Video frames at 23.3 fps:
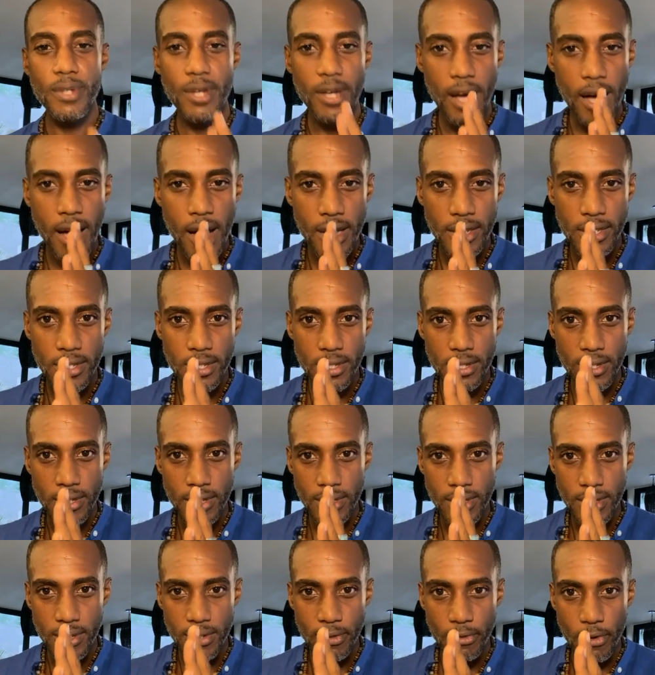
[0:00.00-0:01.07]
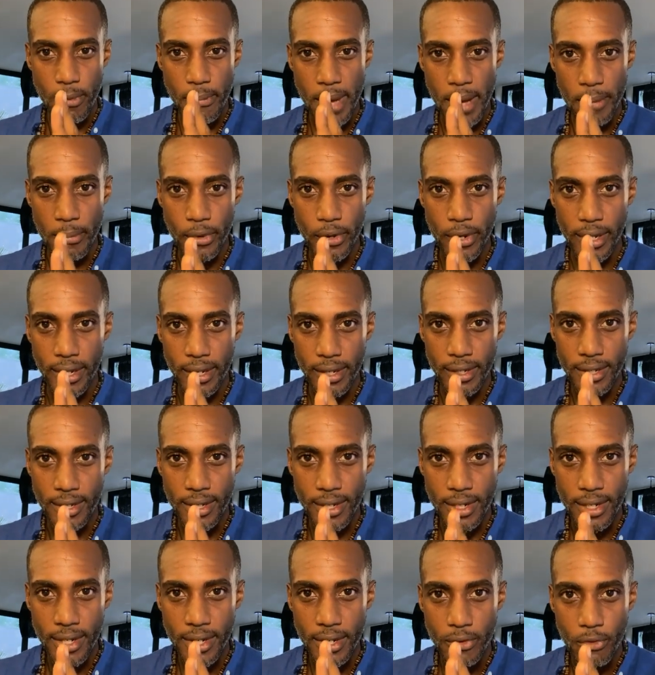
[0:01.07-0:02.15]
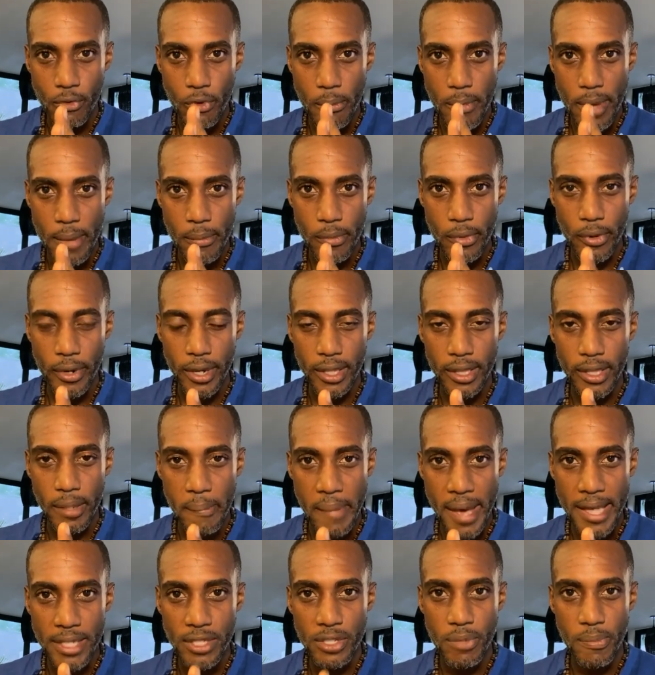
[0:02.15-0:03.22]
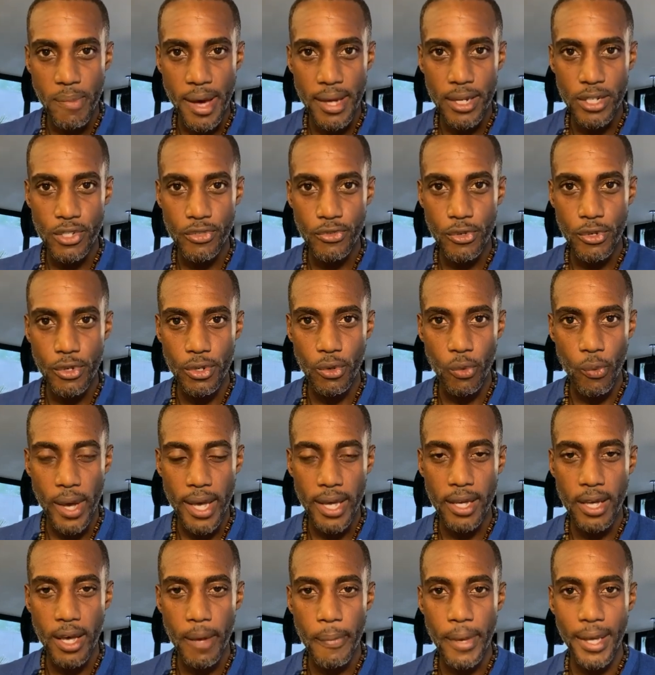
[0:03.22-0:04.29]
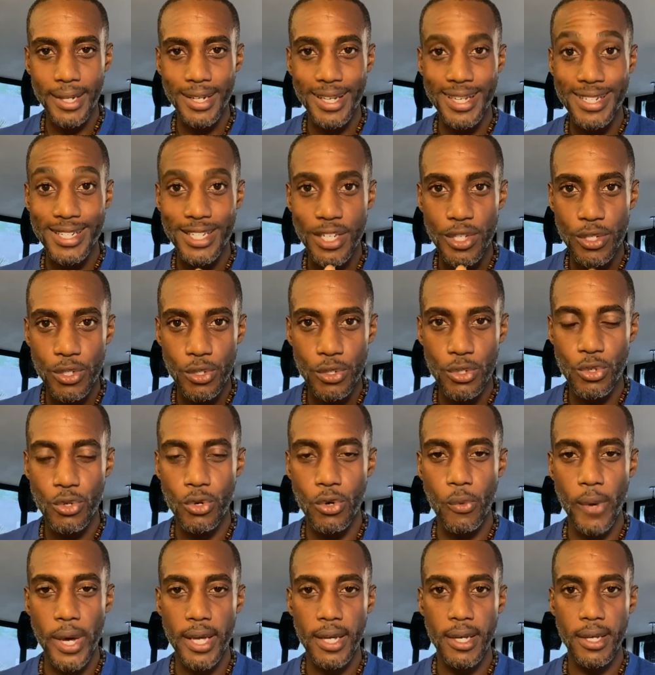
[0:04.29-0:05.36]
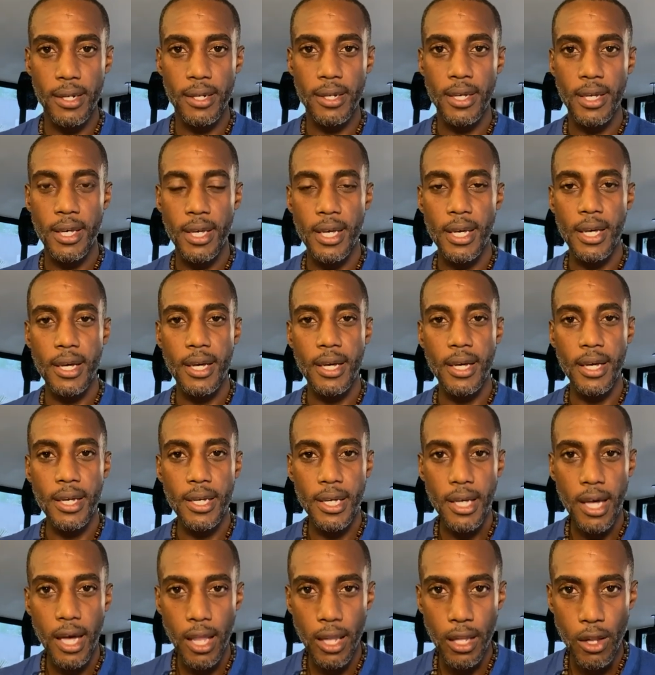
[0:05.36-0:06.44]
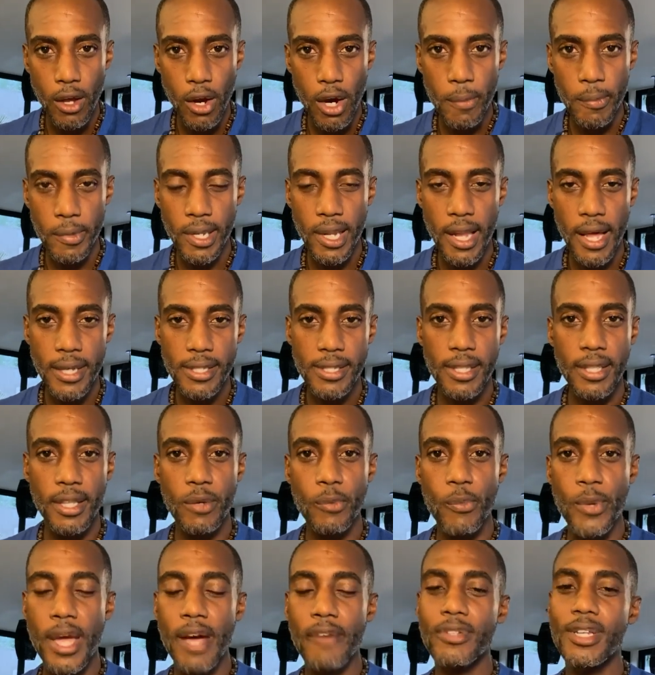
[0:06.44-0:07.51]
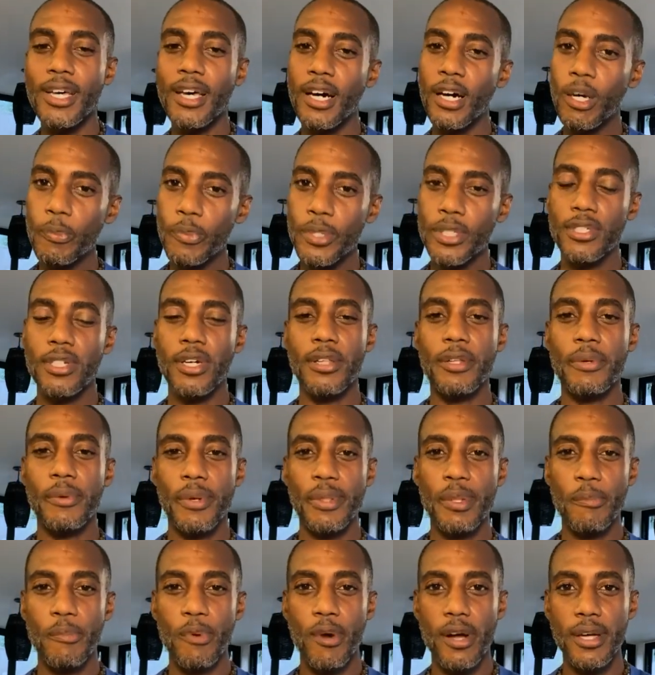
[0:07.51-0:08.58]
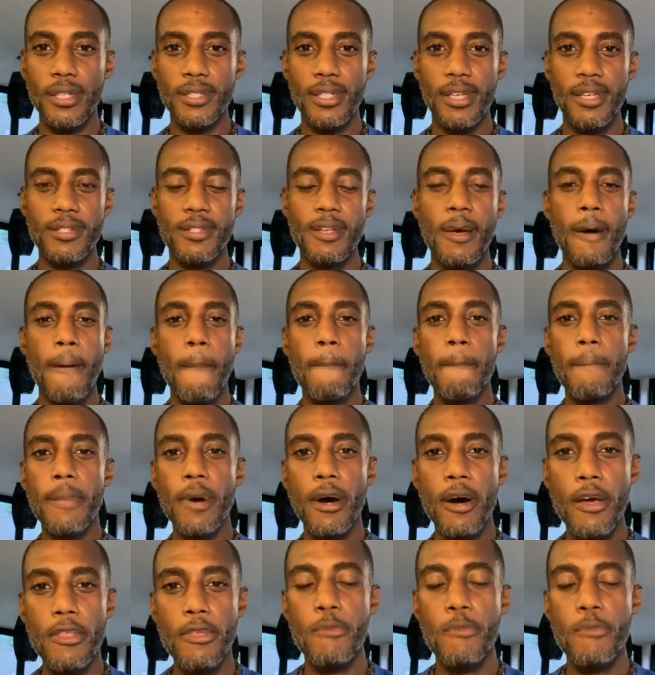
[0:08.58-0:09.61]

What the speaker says: us remembering the mastermind is for you to wake up and continue to awaken. Alarm clocks, and then we have to help each other in the process. Other